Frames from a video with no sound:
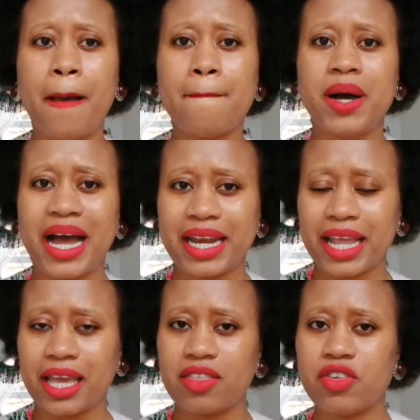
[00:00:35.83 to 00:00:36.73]

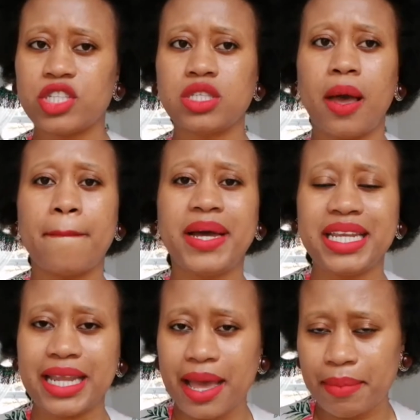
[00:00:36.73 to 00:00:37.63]
panic, this
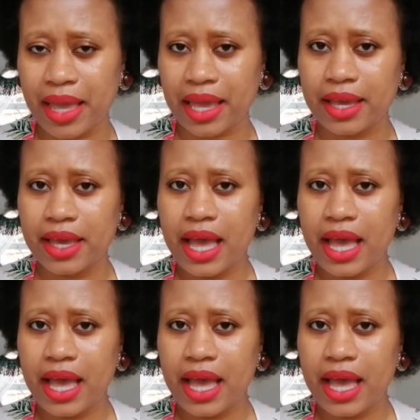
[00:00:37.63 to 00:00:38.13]
pandemic?